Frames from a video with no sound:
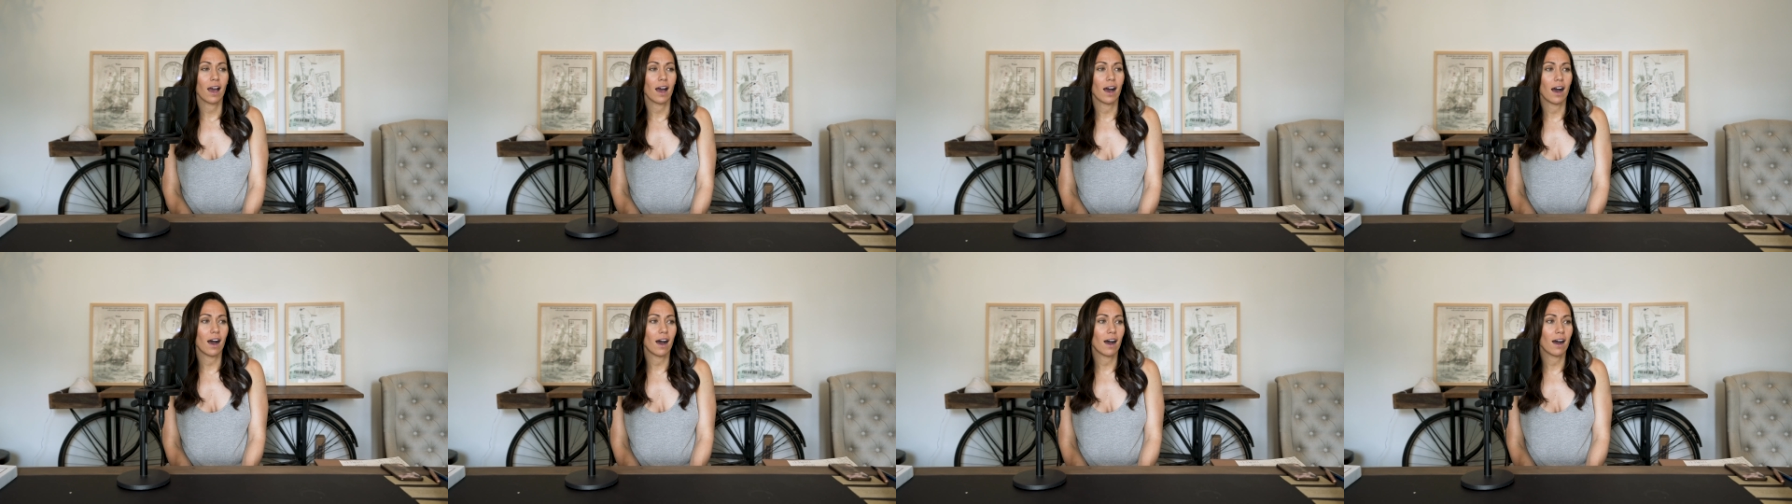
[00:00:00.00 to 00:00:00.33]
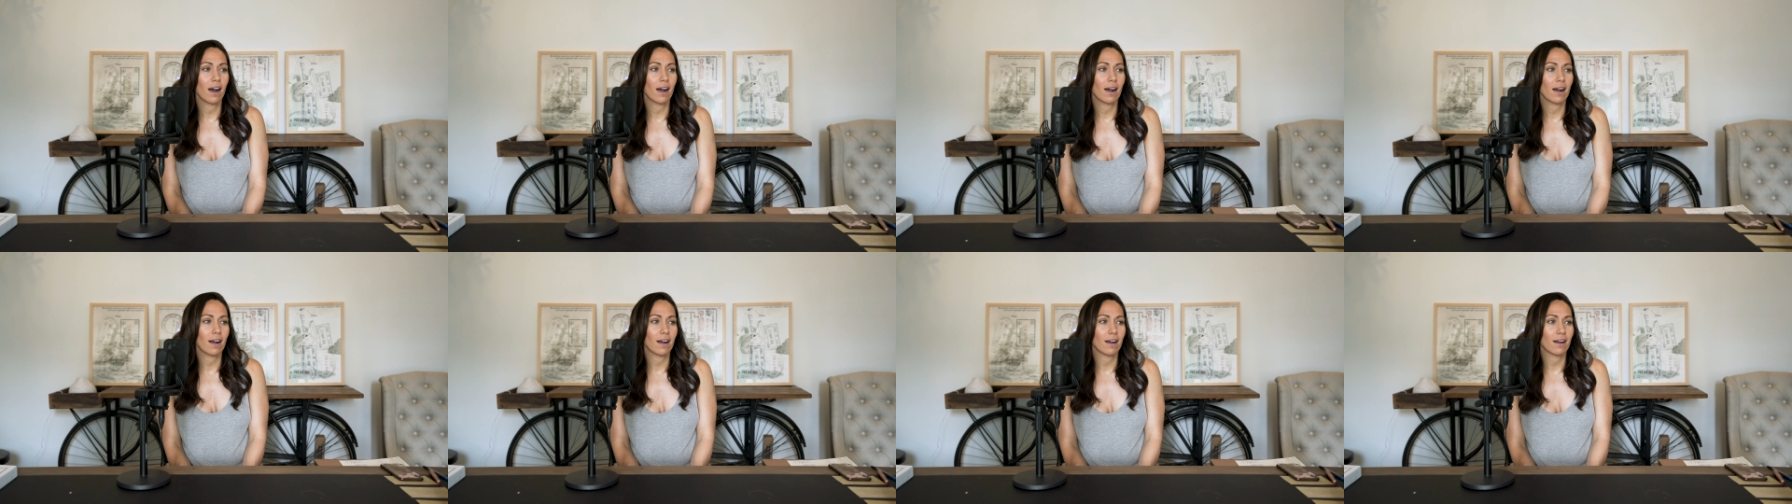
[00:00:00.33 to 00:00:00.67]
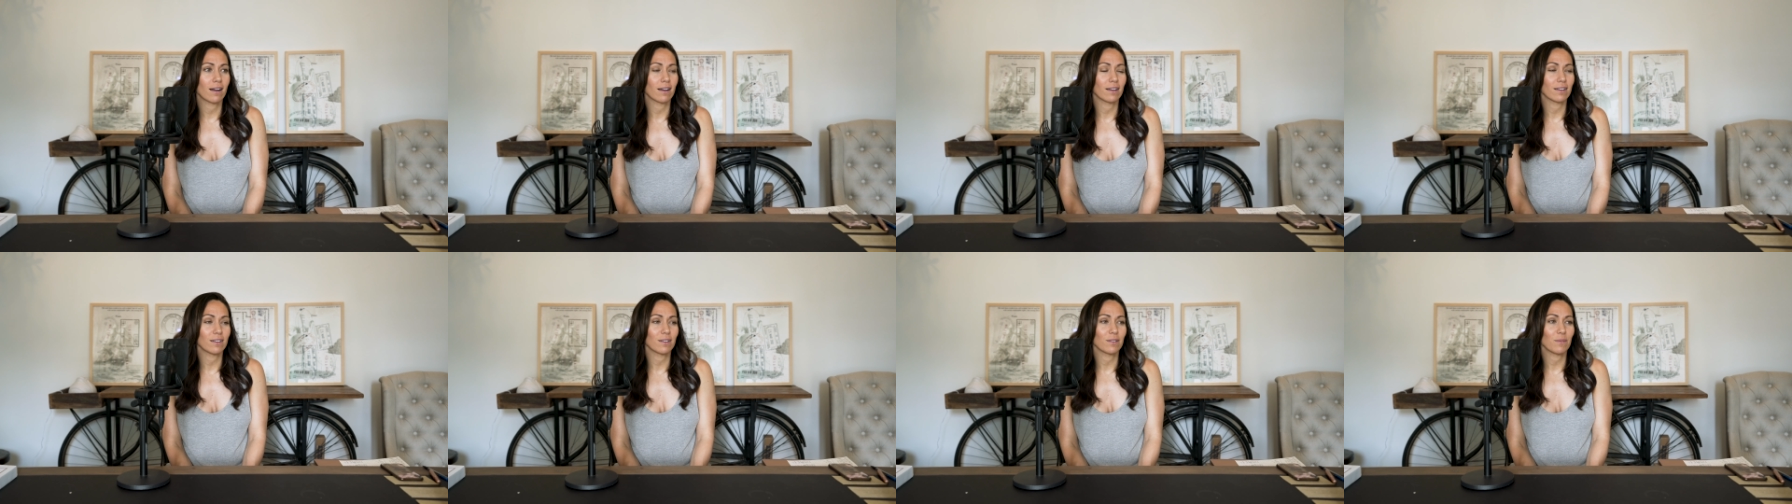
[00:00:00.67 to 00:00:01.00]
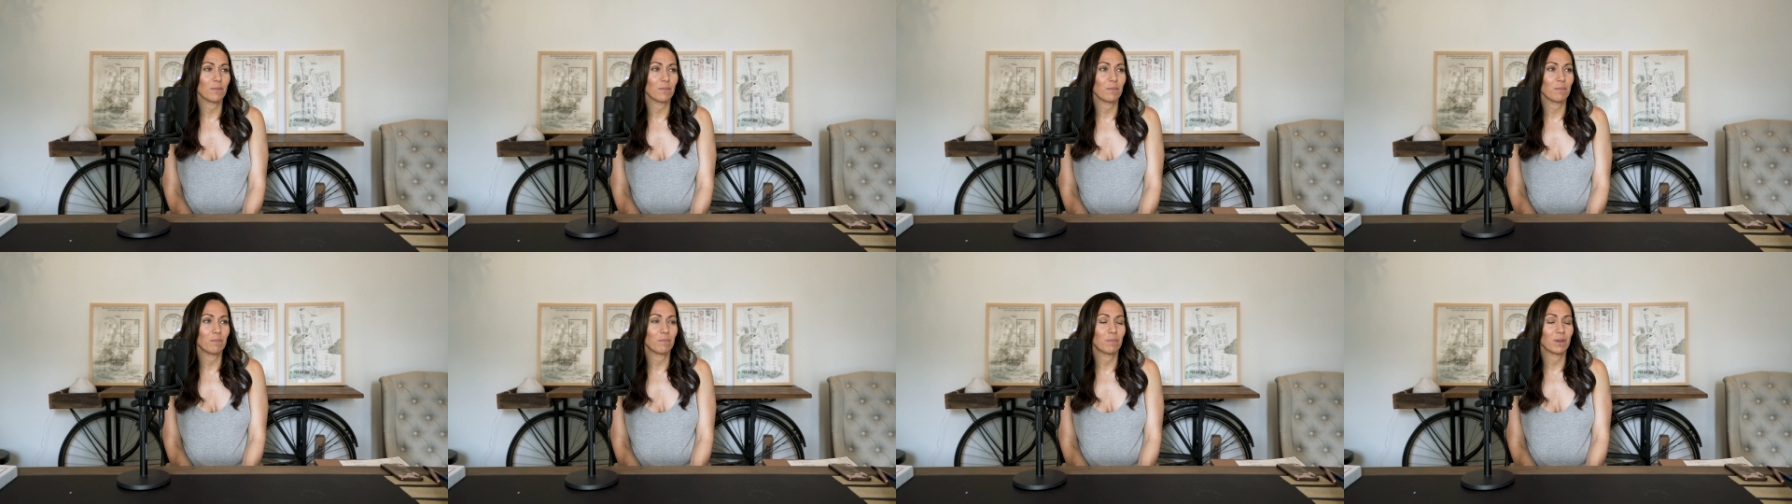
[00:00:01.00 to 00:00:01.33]
Uh,
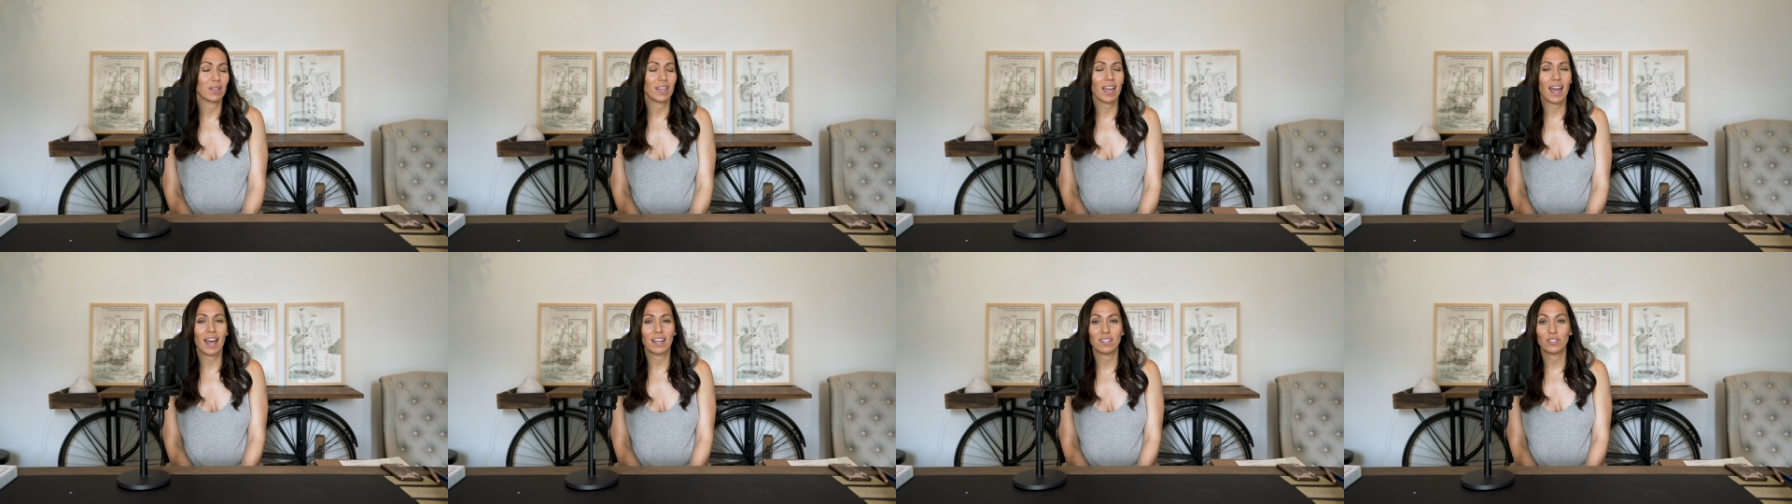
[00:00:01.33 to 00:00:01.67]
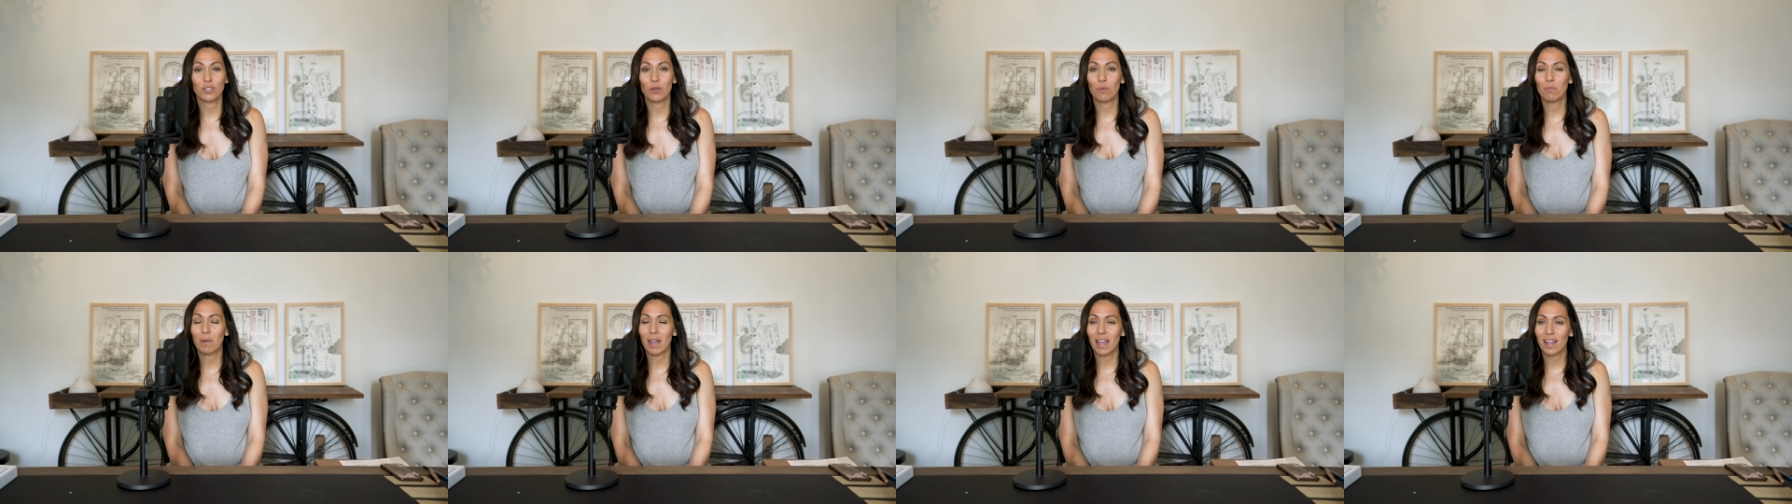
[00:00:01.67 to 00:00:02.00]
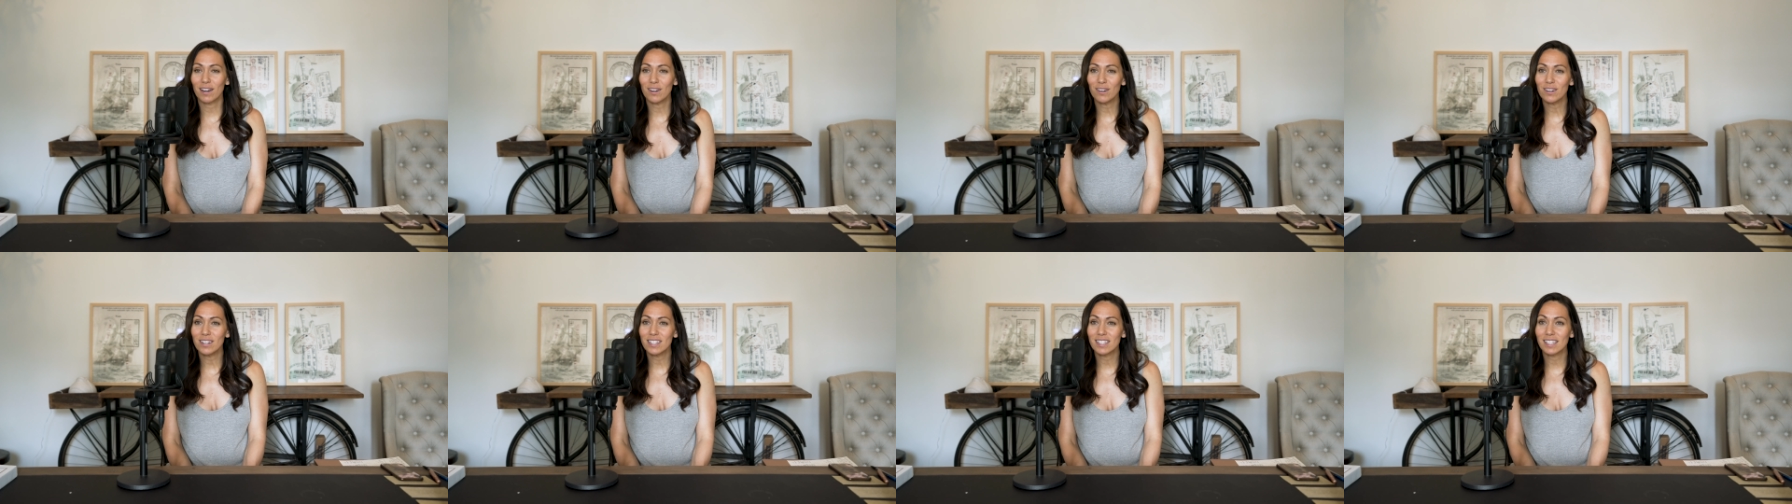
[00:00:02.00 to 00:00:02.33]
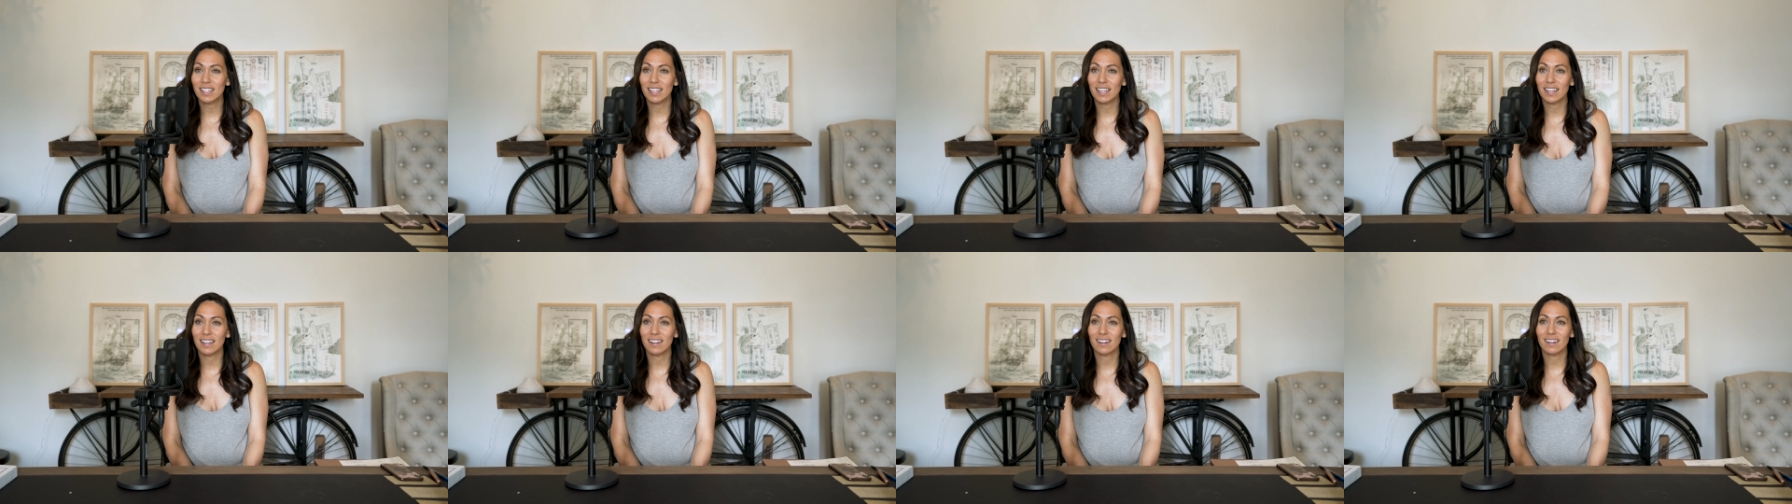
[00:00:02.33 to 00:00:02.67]
but yeah, so Banner is
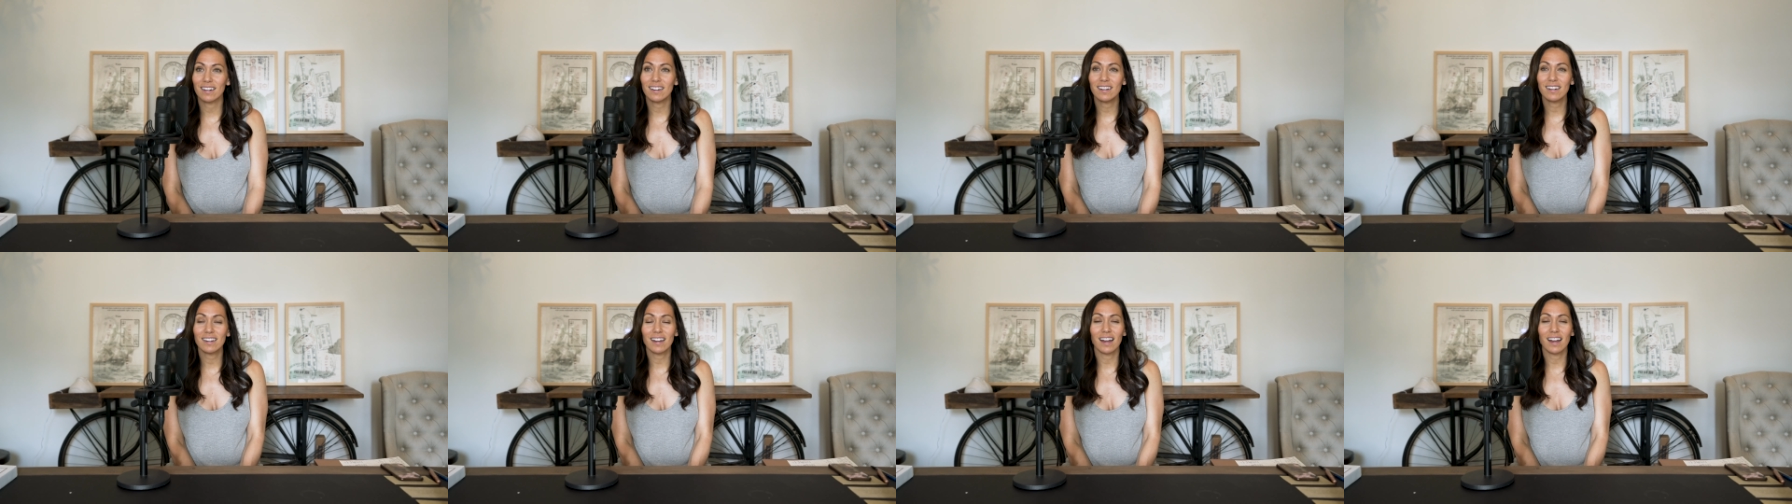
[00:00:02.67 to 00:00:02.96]
here.